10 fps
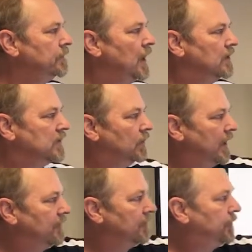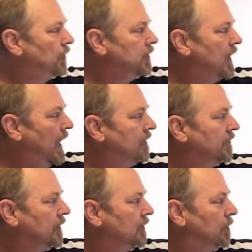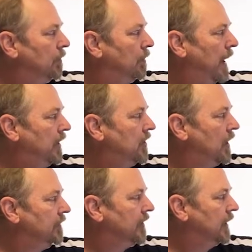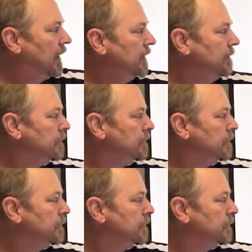So we have a 48-volt battery over here,